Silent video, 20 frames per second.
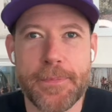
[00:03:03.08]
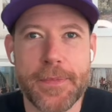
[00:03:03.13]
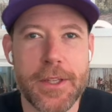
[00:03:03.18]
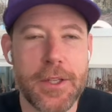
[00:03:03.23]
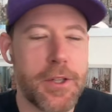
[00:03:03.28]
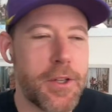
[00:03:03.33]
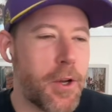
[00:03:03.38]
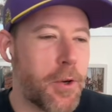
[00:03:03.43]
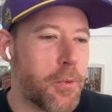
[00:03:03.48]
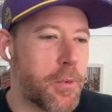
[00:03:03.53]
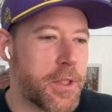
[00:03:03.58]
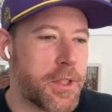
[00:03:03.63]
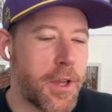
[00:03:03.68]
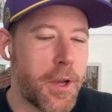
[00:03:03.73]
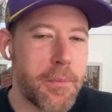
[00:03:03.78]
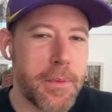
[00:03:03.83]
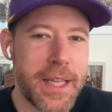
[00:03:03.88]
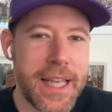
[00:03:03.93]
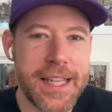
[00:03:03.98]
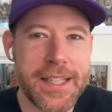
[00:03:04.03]
we saw
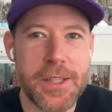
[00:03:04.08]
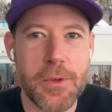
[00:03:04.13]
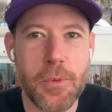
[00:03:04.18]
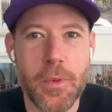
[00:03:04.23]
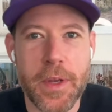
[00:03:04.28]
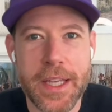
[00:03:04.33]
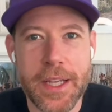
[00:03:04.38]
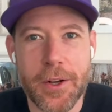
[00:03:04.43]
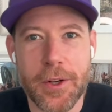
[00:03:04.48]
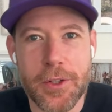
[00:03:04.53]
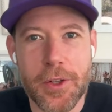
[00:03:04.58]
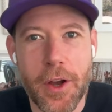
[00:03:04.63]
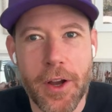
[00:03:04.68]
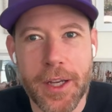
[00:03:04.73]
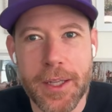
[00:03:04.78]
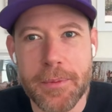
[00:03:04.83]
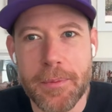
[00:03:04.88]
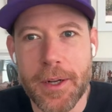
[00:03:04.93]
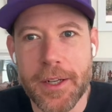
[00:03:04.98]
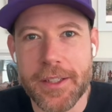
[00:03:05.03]
Mackenzie Weegar
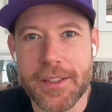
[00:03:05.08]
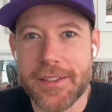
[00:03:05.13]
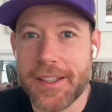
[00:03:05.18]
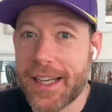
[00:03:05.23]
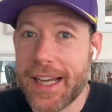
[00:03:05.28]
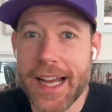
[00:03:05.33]
talking about, he's like,